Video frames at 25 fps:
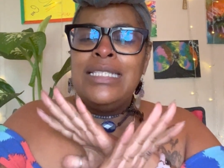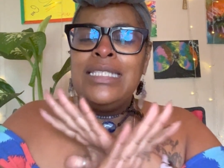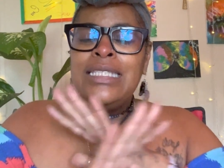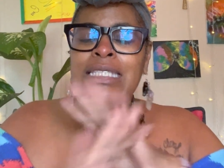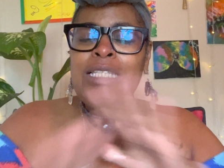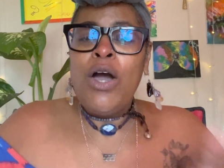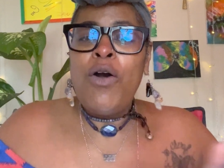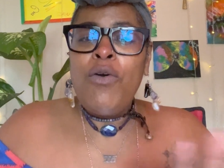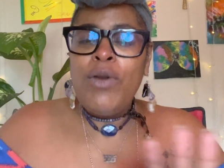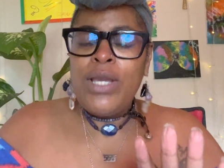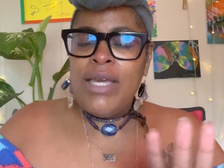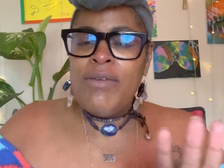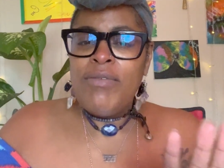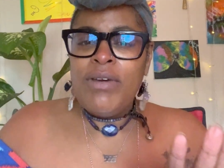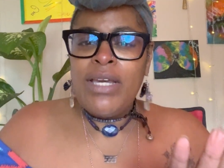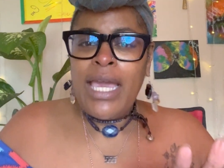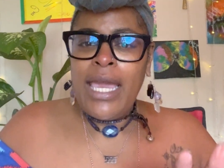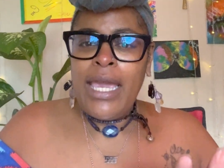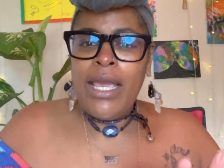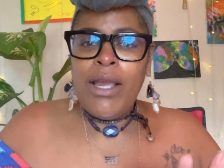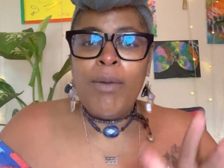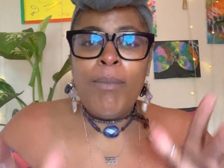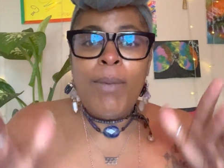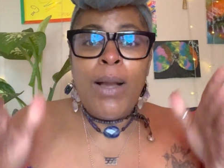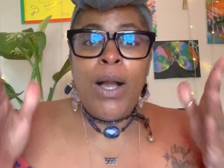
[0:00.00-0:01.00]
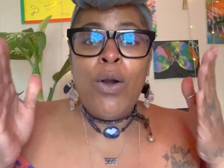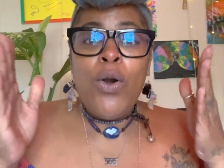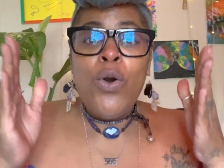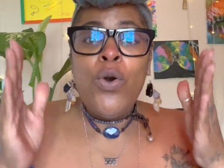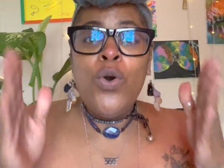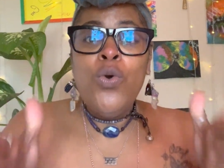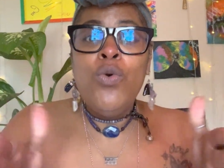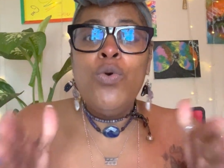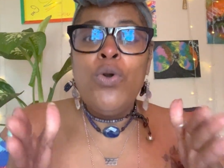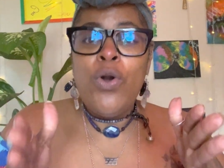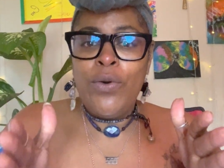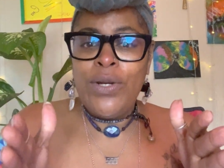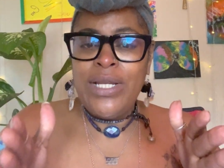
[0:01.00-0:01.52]
Don't give a care about
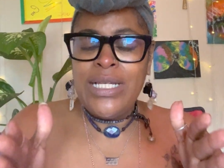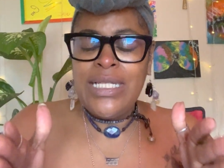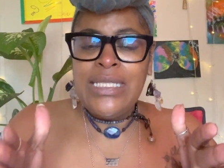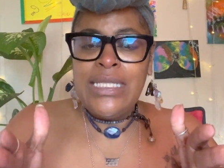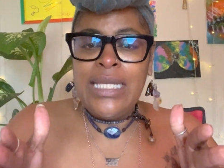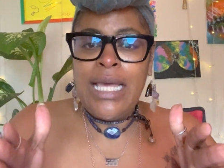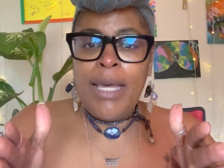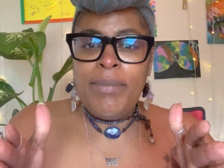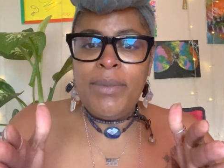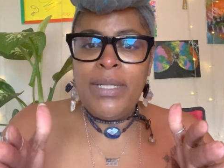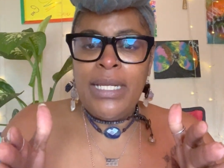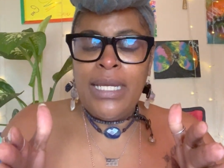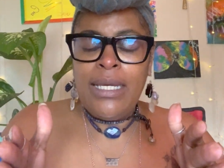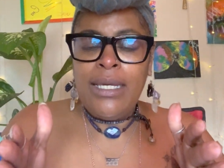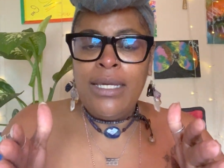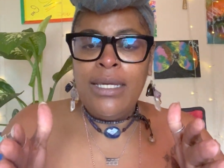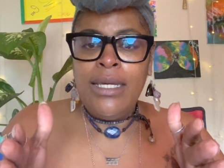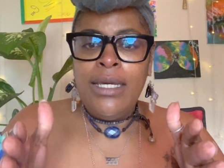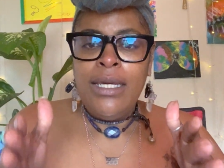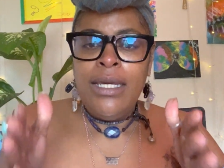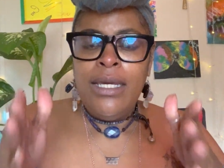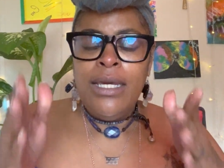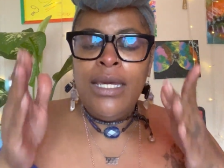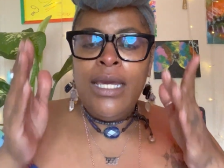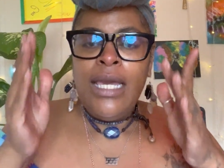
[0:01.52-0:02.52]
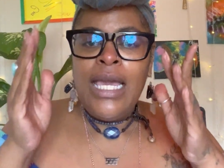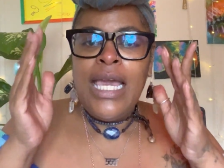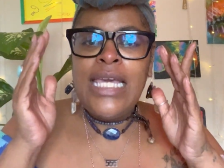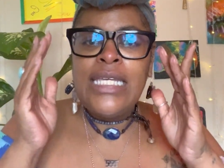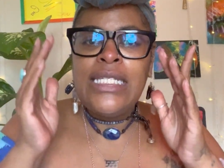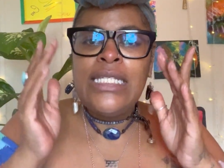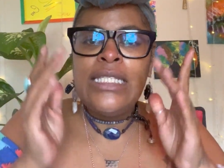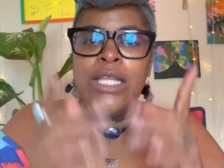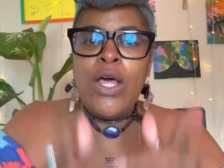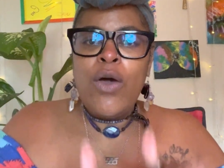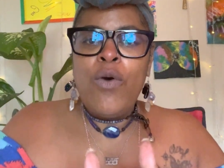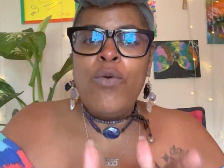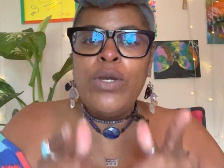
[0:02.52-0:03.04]
who going to accept it. As
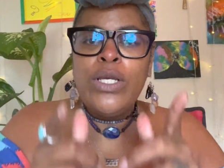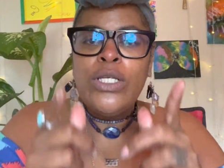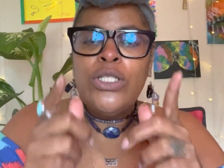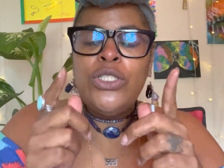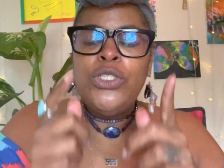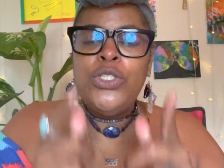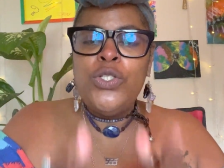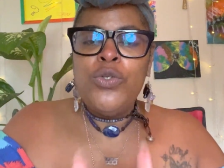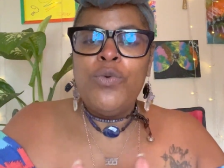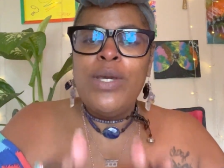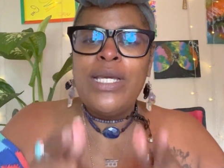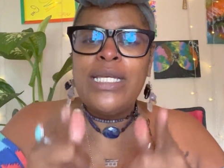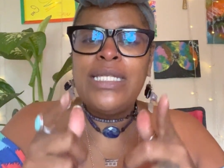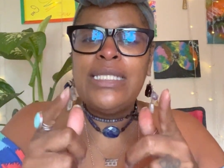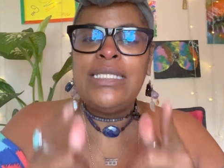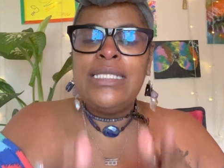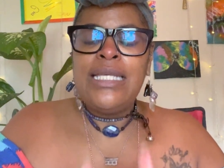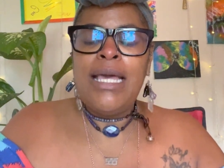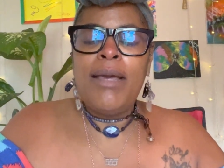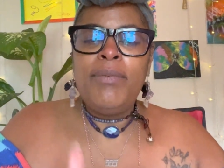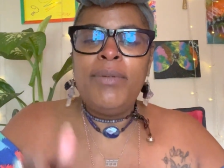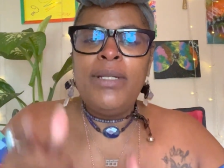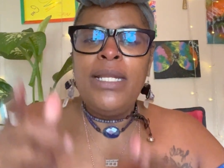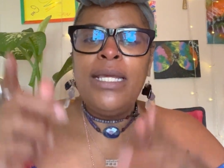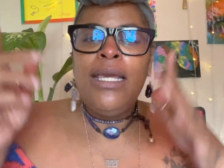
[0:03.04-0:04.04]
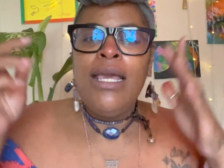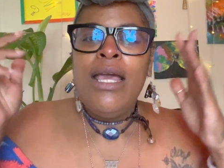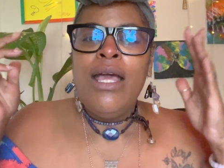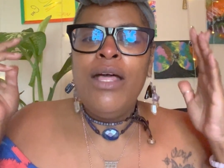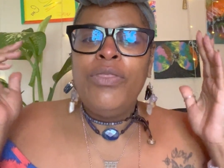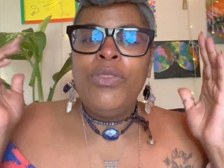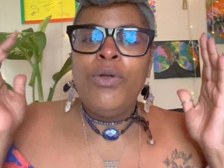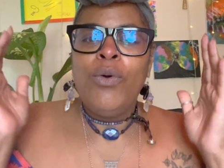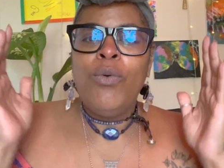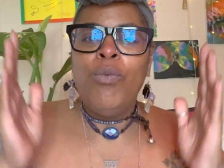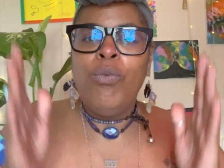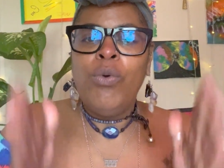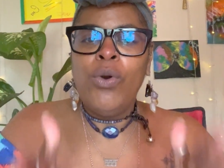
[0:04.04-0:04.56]
long as you accept it,
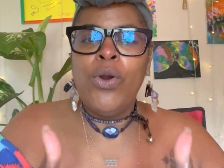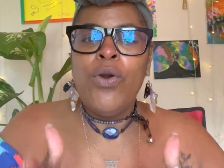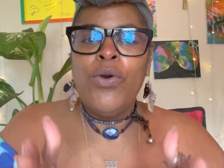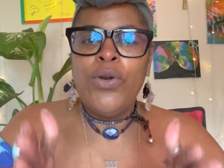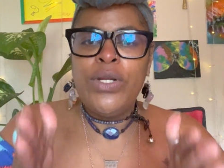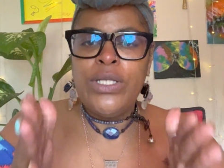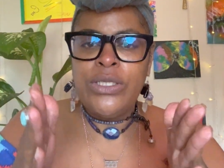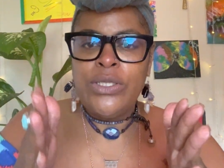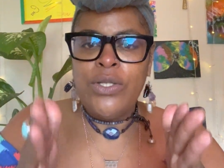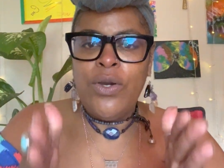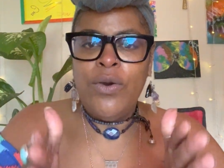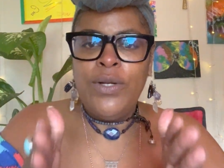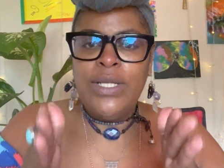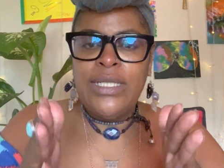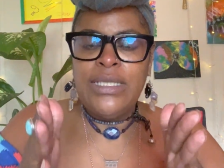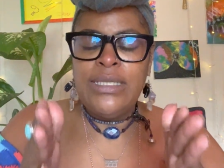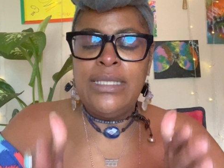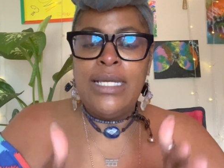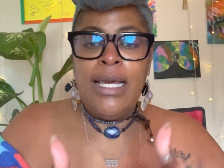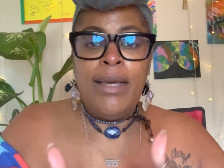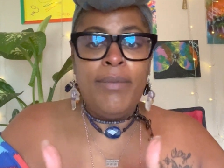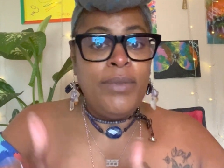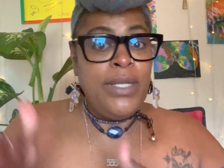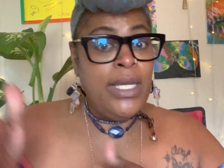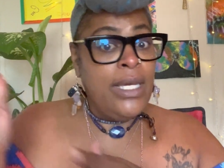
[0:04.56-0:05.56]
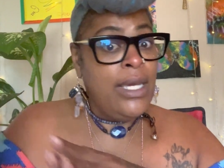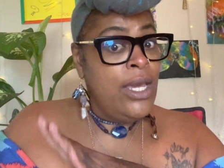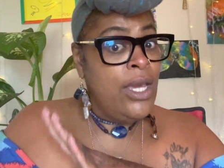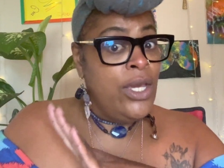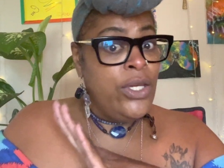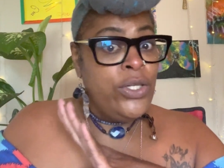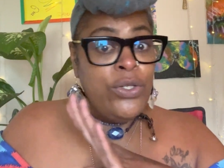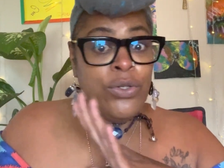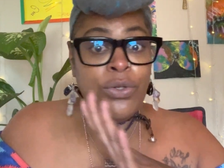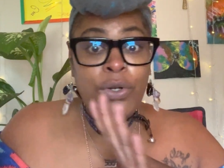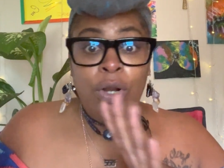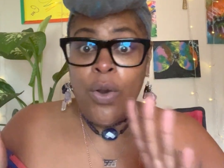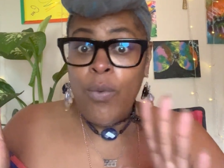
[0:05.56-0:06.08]
the world is going to accept it.
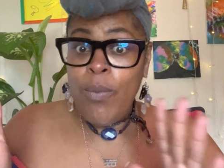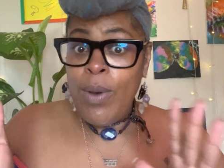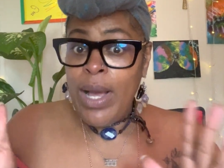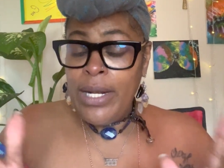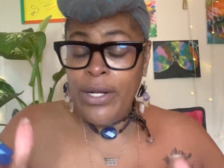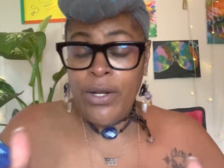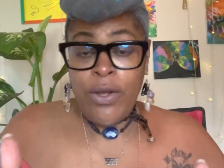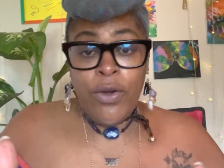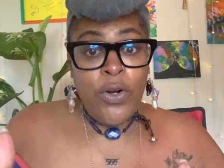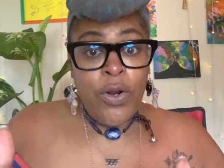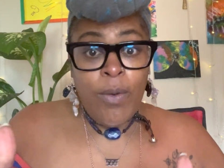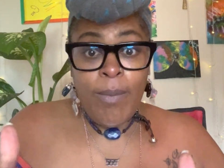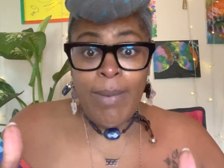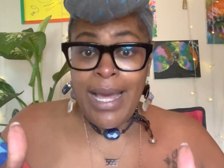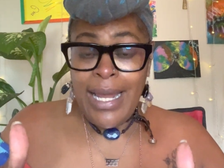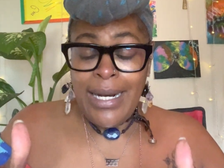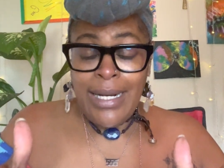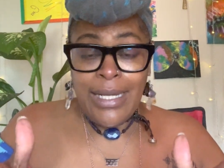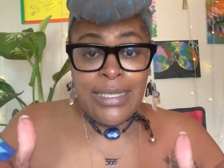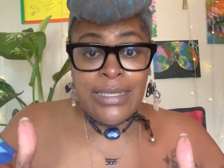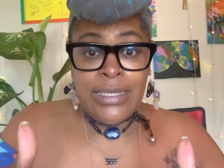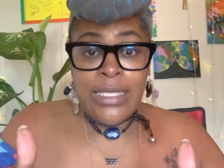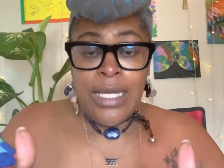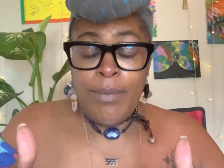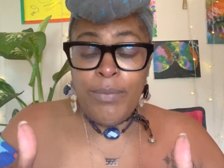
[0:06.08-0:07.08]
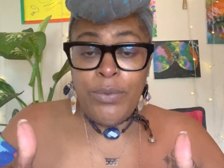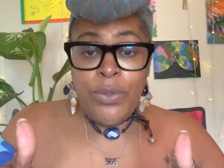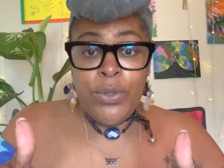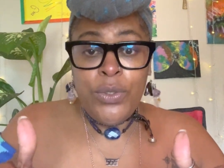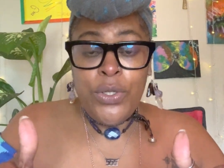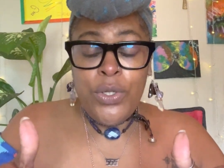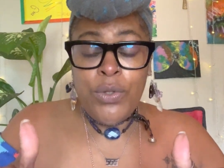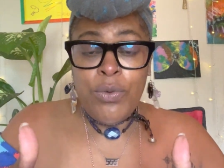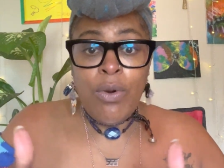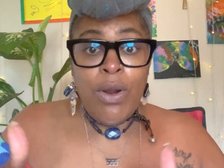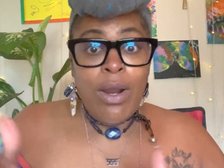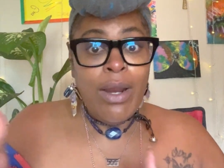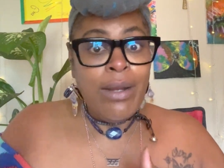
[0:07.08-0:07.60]
You know why don't nobody accept who
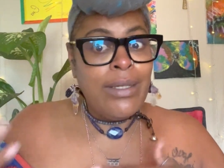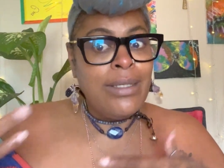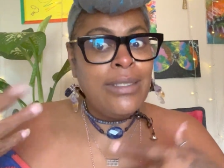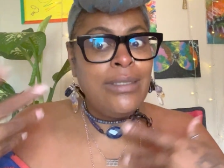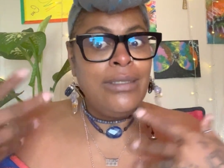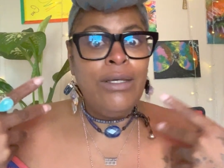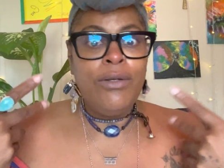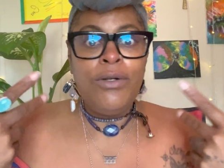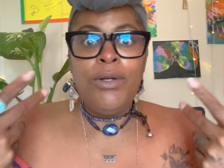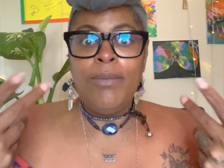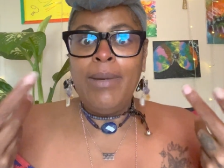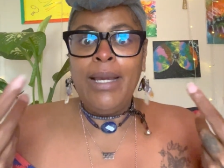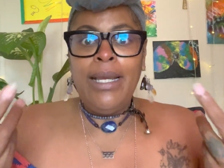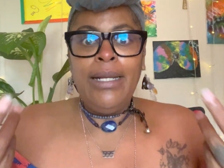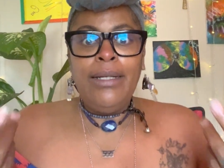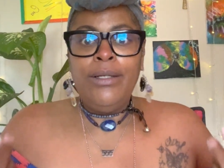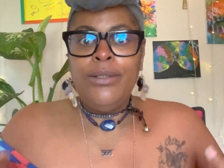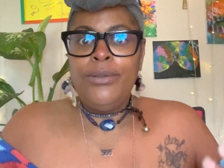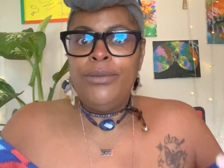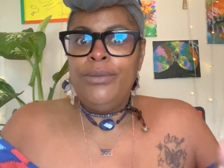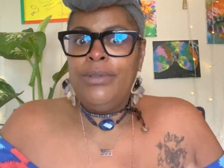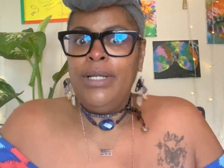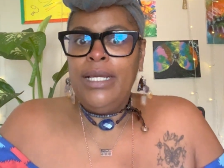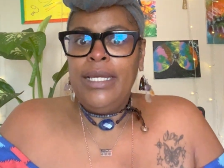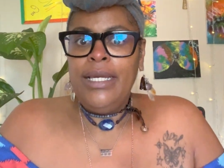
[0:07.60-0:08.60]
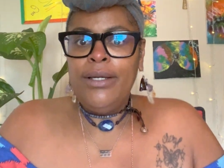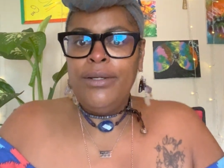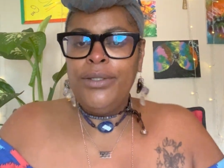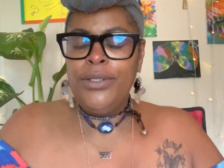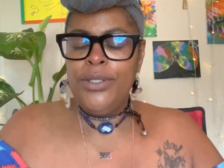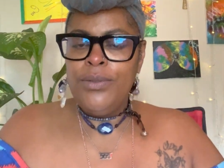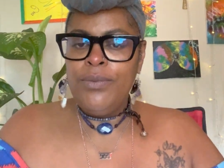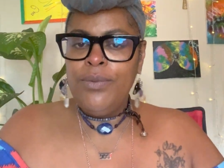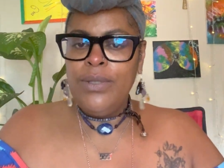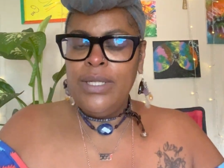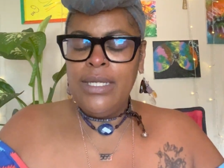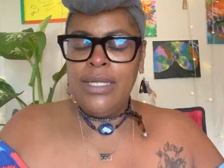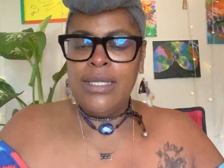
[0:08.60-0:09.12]
you are? Because don't nobody know who the hell
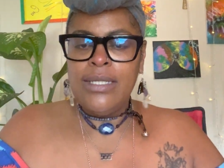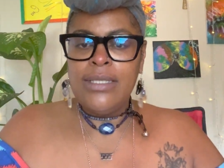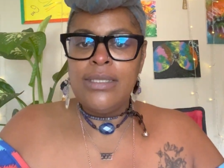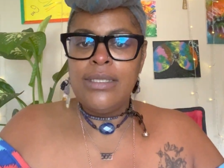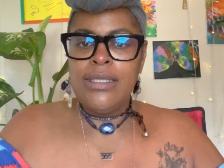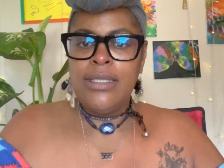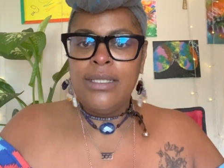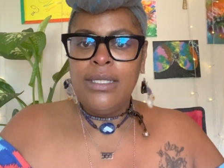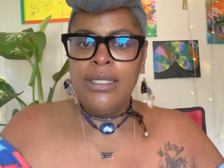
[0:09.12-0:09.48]
you is.